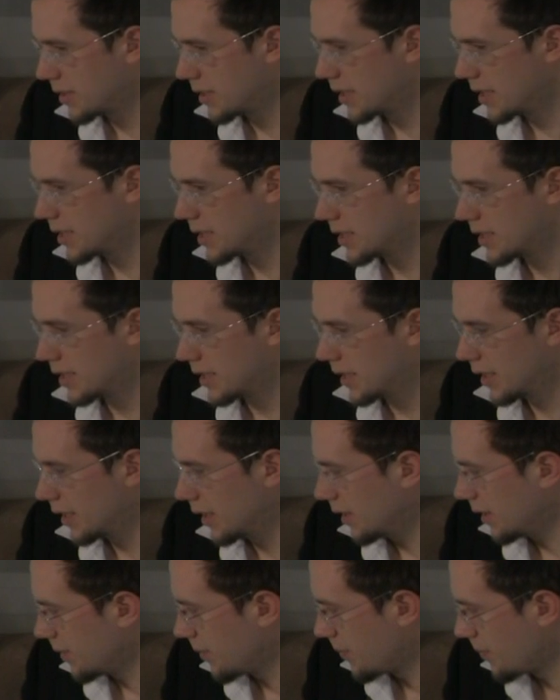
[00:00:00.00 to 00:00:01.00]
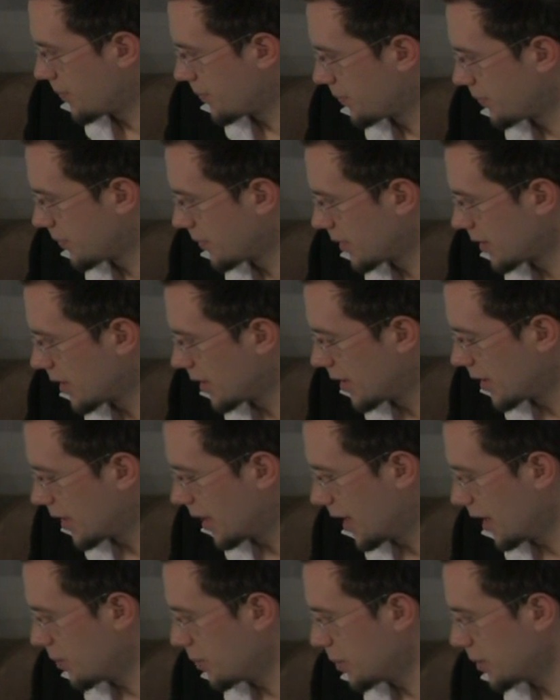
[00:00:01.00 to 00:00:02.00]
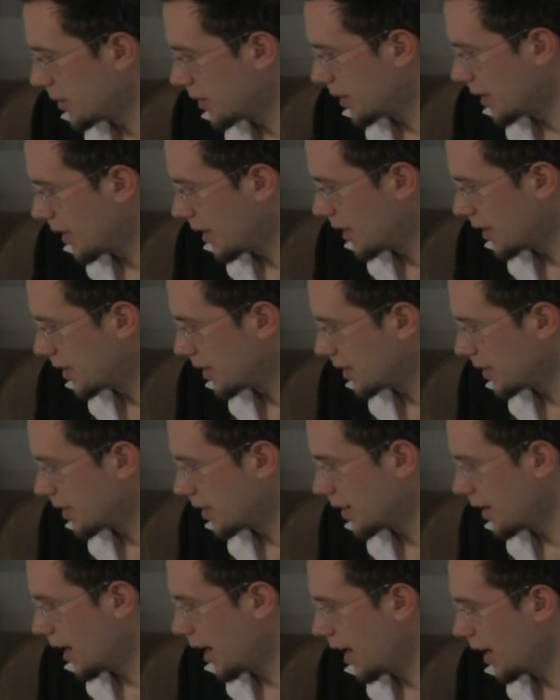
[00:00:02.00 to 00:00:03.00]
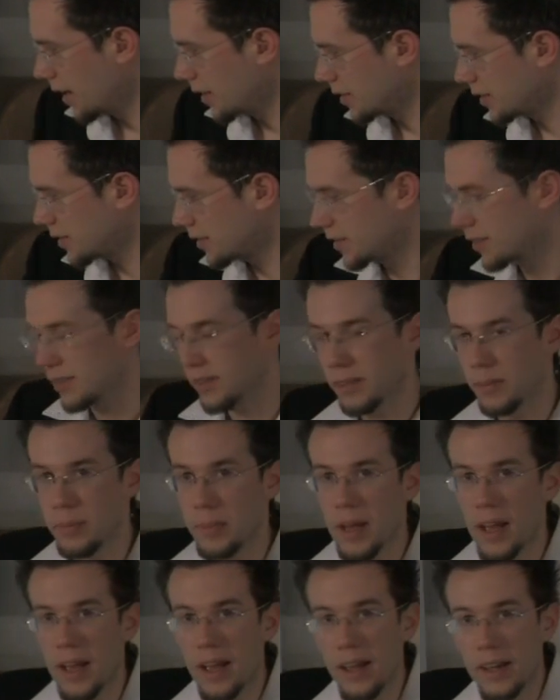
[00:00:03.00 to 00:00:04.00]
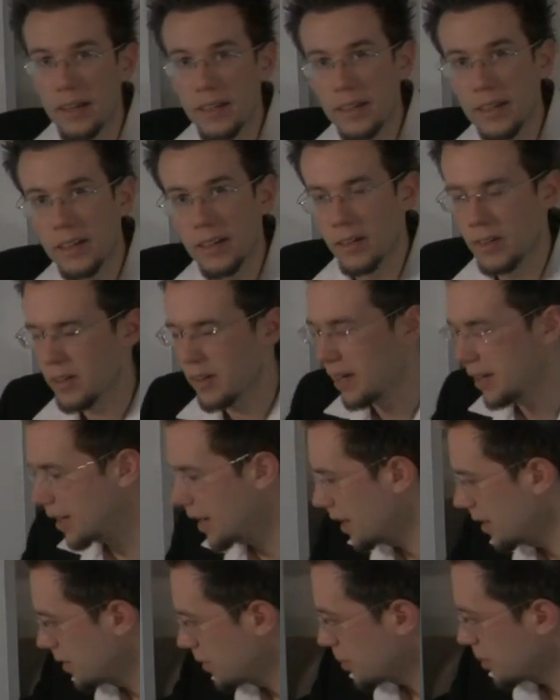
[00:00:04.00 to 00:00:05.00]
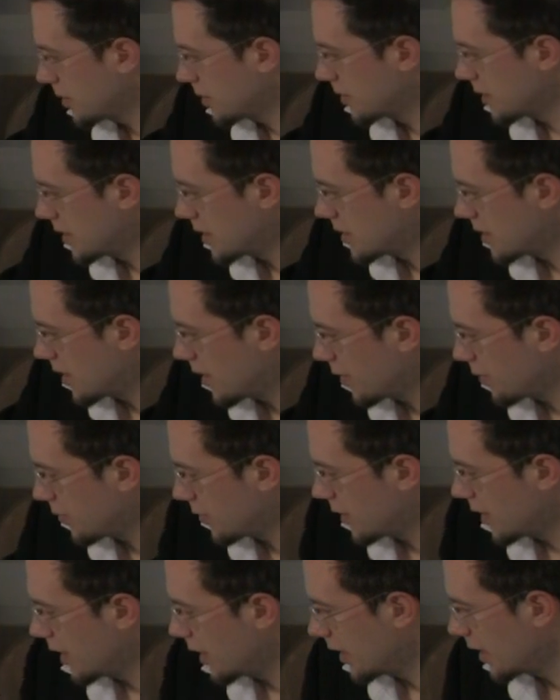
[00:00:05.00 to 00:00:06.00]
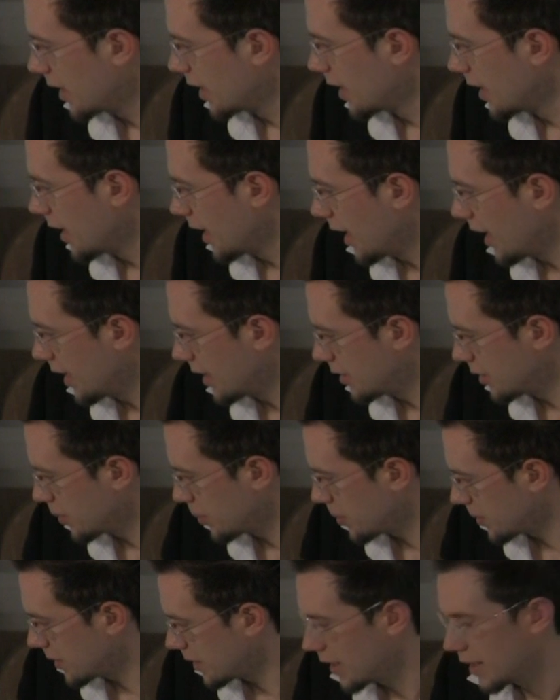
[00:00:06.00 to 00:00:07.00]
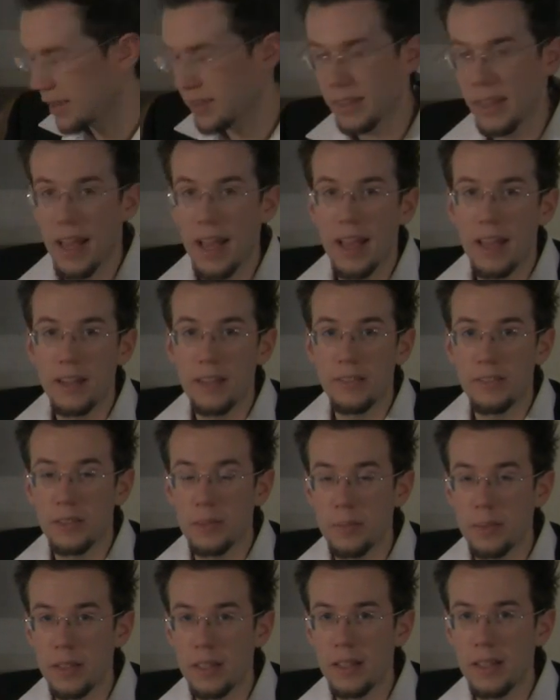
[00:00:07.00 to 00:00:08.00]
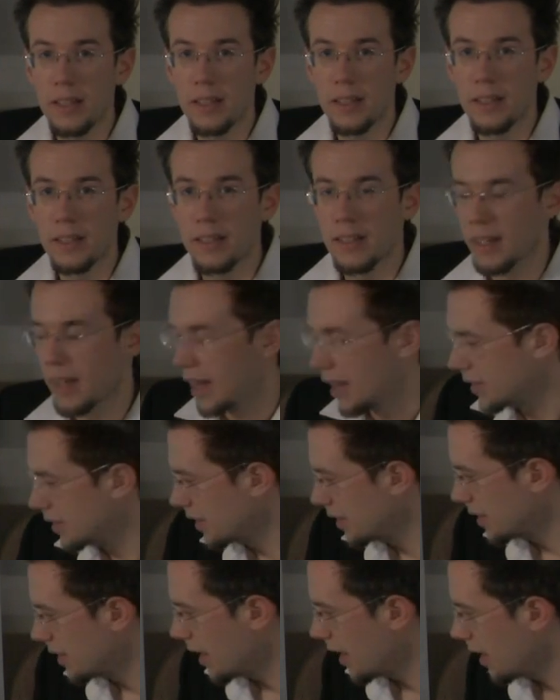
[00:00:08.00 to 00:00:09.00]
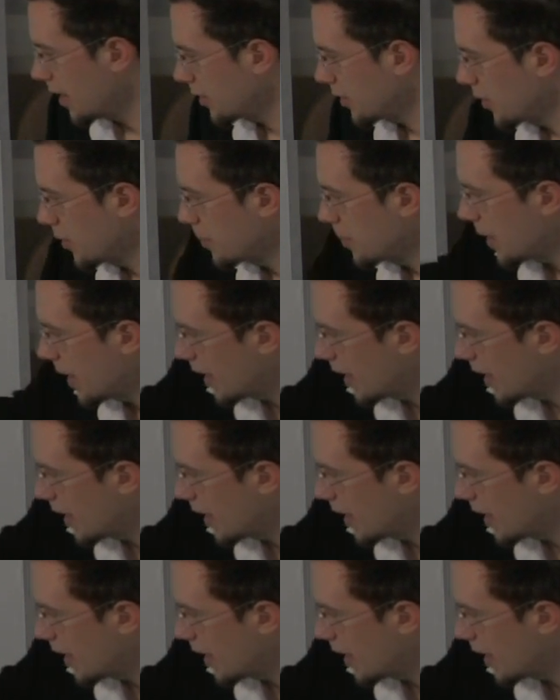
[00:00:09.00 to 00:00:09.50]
DC, and put that at the back. Or yeah, you'll put DC alphanet and you'll put that at the end of the B, and then now go